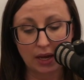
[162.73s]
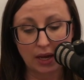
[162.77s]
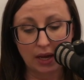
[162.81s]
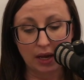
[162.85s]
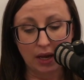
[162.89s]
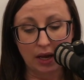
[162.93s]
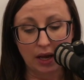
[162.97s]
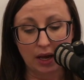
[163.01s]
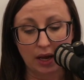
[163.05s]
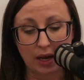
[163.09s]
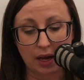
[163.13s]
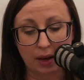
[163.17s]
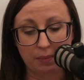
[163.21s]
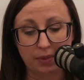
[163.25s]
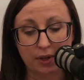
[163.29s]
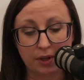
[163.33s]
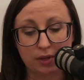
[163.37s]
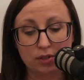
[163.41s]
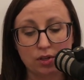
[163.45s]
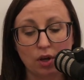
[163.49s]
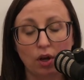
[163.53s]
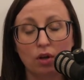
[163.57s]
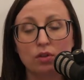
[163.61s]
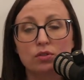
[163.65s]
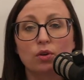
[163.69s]
There's
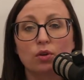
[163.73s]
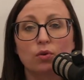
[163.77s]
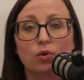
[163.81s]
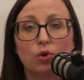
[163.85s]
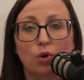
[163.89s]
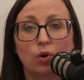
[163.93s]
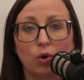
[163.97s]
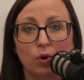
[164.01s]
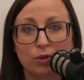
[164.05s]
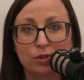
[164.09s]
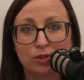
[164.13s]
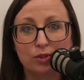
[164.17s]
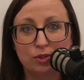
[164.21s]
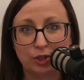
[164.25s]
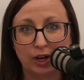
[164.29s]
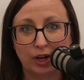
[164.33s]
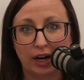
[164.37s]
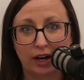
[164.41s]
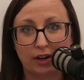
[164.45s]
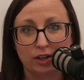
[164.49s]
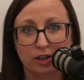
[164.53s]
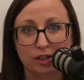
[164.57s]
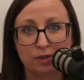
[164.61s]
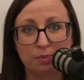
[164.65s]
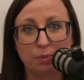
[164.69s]
also goals
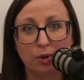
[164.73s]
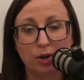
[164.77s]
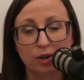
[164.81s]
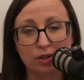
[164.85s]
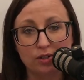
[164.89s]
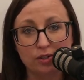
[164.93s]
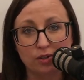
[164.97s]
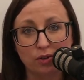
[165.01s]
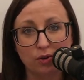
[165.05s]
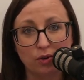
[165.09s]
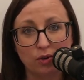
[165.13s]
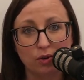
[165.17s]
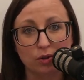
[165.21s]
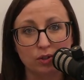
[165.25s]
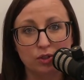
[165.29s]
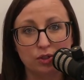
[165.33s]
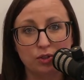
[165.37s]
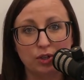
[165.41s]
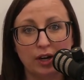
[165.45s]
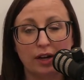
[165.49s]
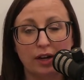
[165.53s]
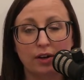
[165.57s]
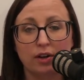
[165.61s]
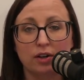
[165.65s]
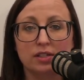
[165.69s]
trackers, personal goals
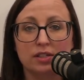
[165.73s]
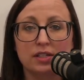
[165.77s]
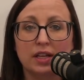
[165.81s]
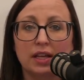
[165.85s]
trackers,